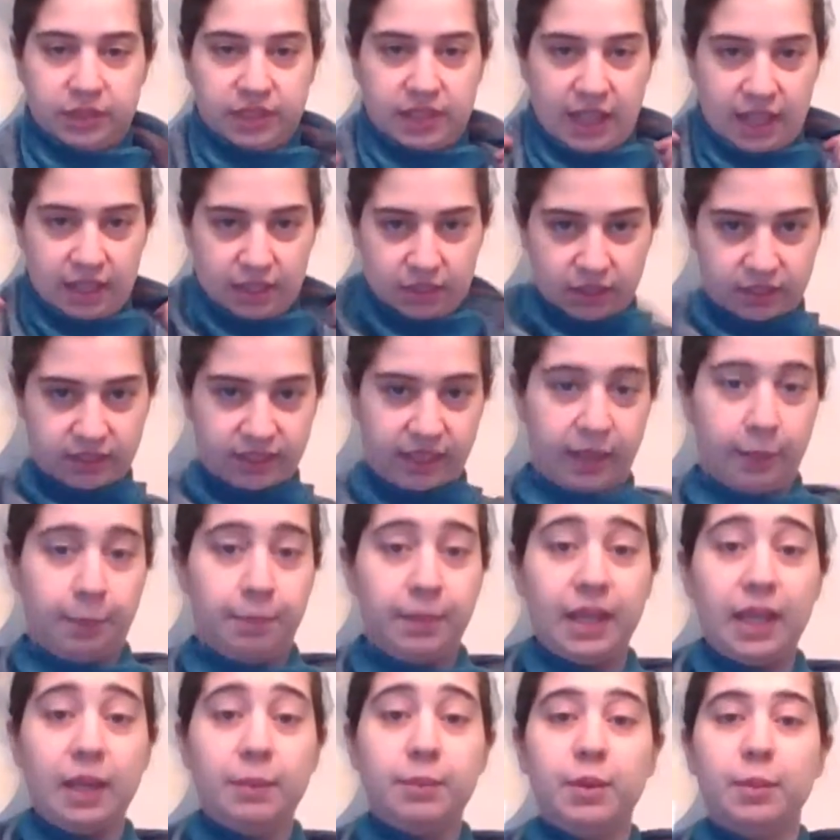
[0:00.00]
kind of looks like a
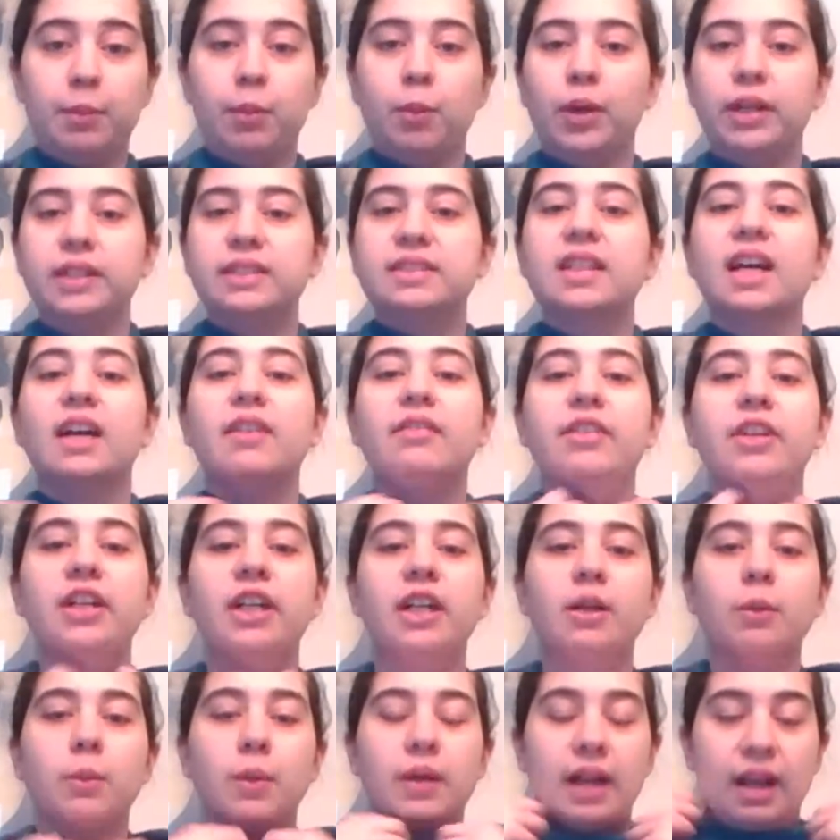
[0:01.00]
bib, the points
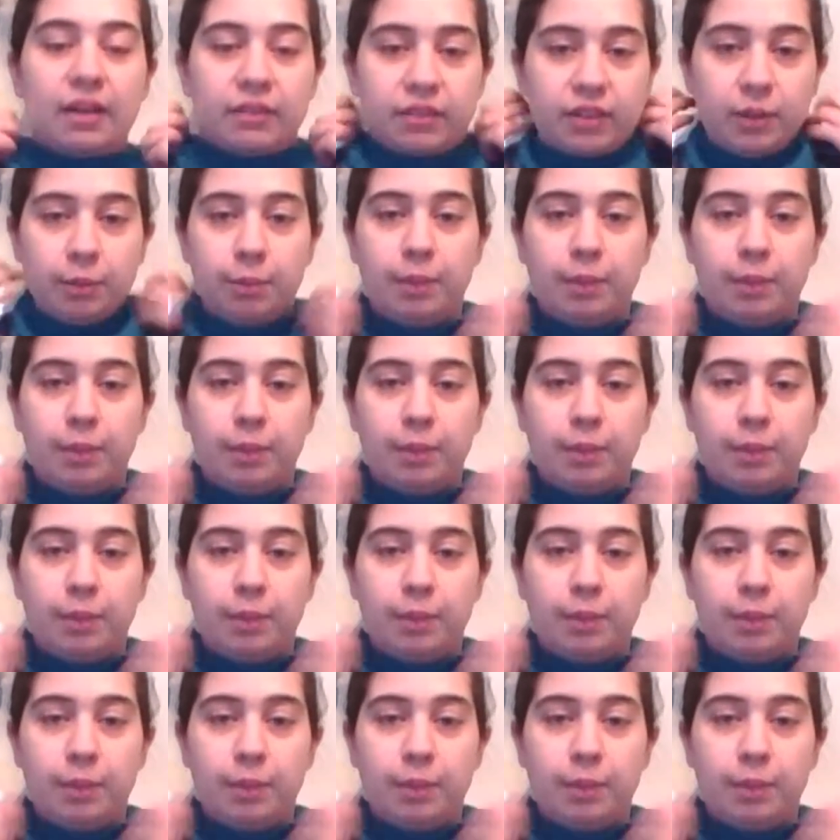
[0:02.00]
covering, whatever,